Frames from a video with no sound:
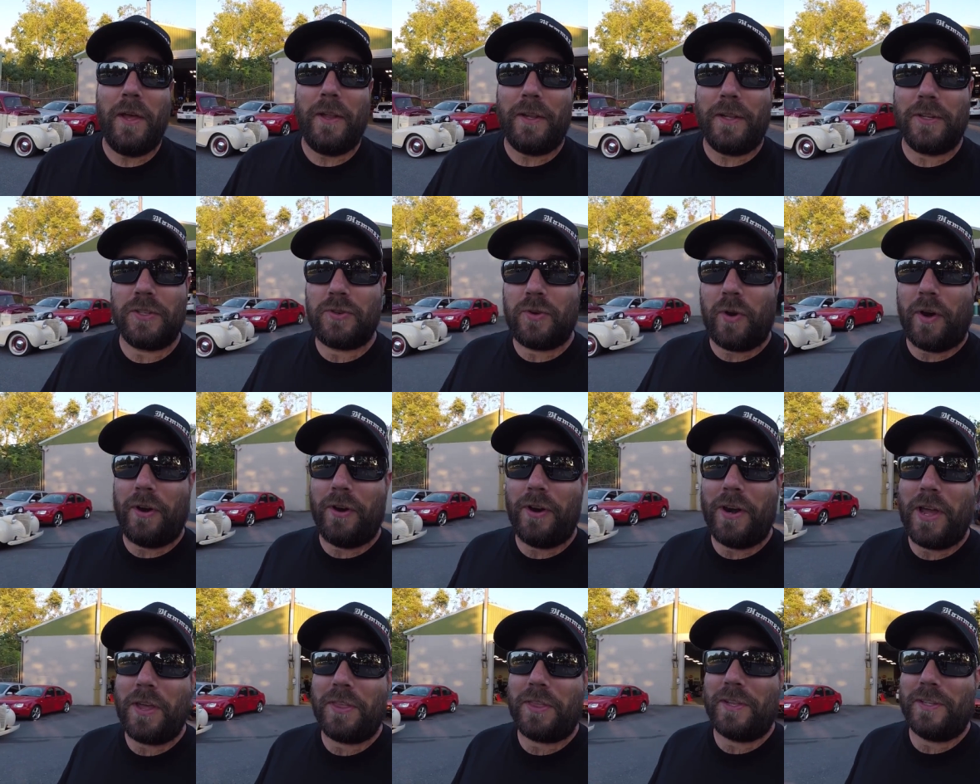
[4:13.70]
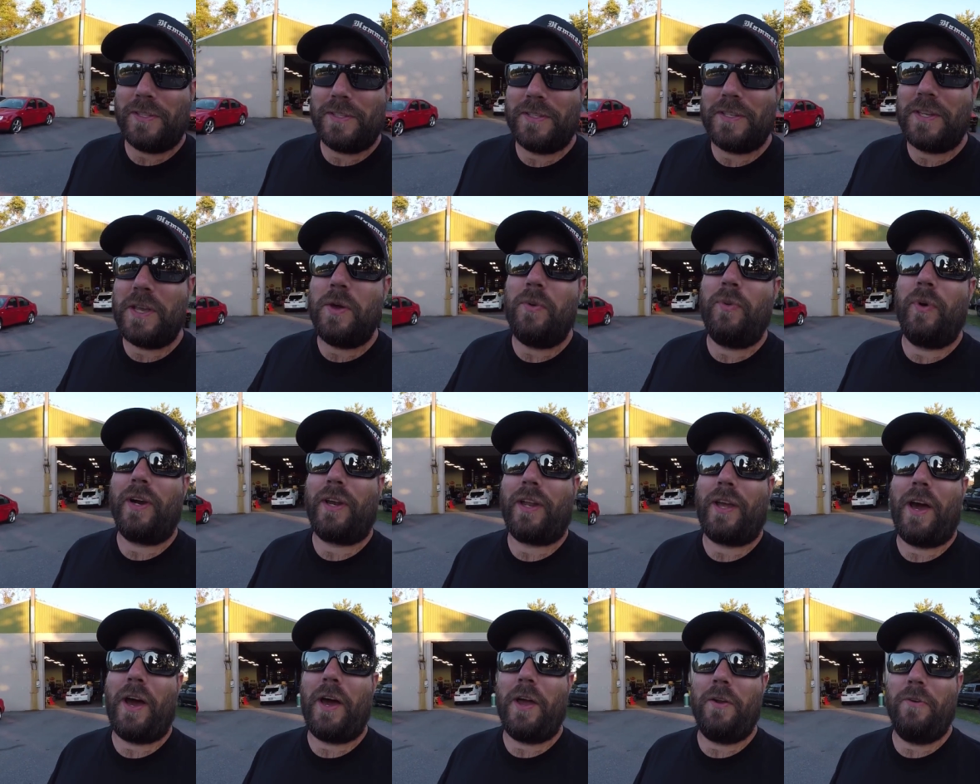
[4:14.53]
let's go underneath and see
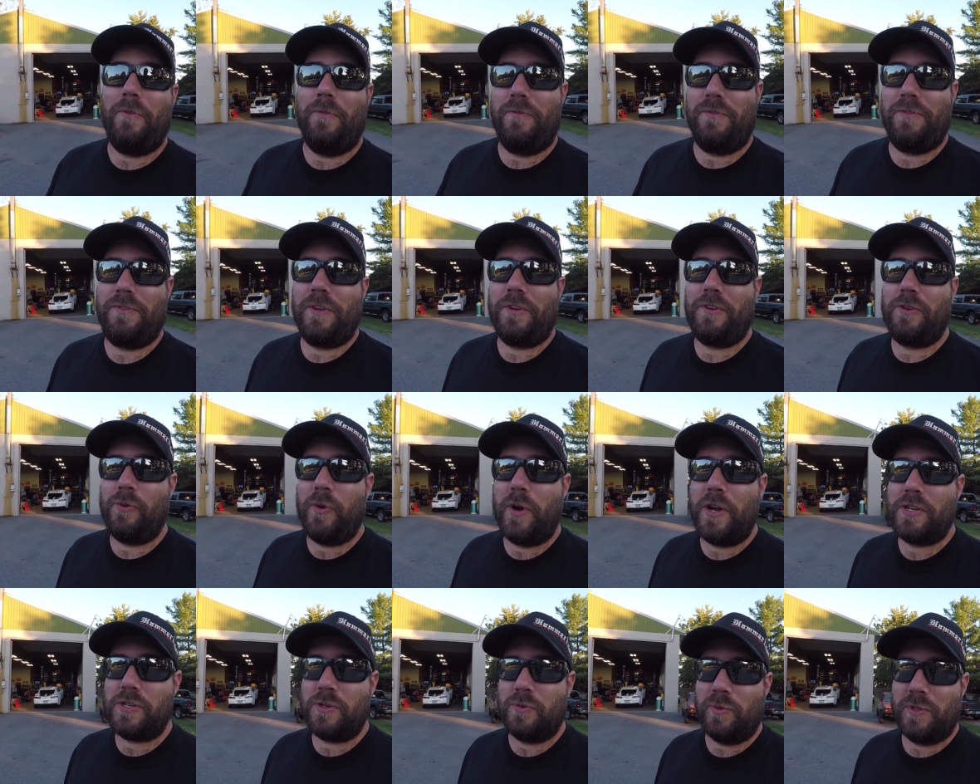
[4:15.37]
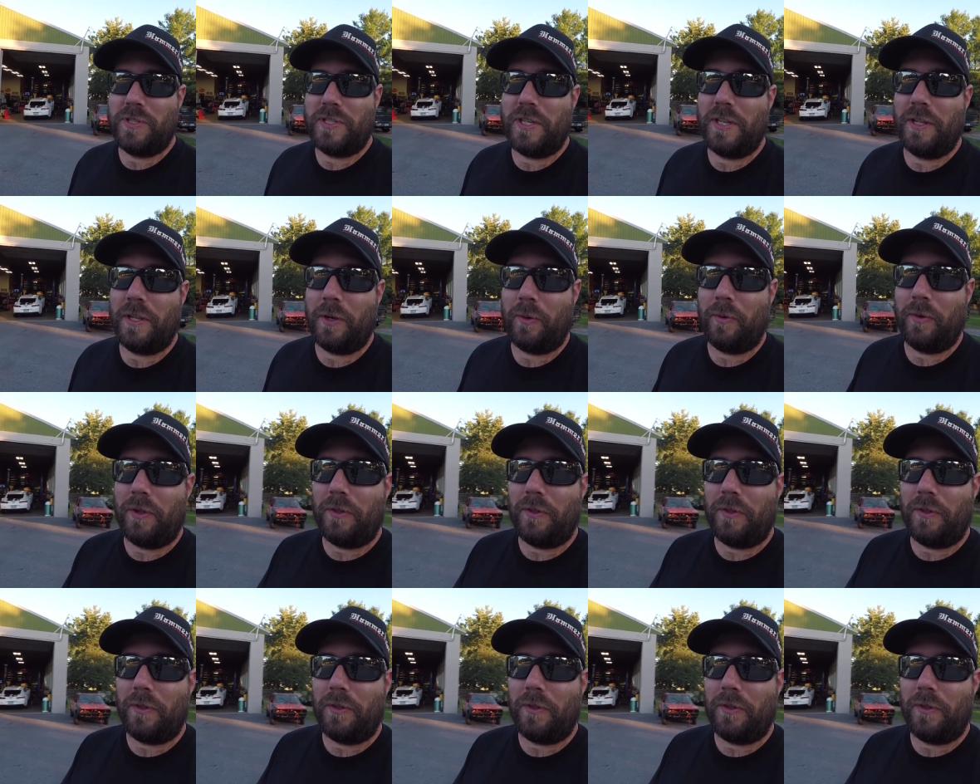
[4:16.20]
what kind of situation we're dealing